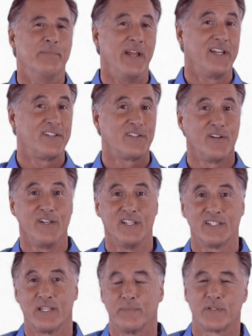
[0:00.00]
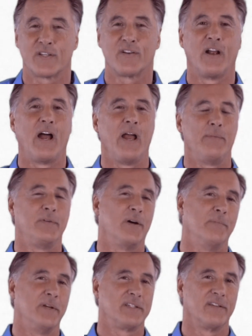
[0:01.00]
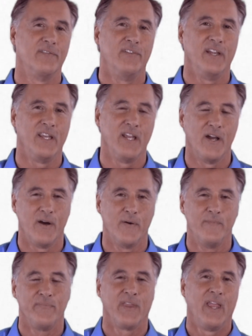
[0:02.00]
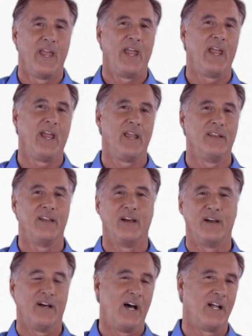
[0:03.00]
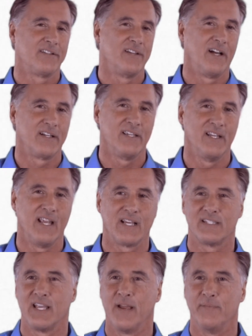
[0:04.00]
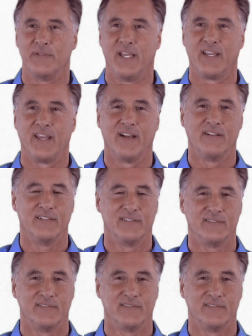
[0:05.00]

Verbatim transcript: make sure you subscribe, don't miss a video, and I'll talk to you next time. Take care.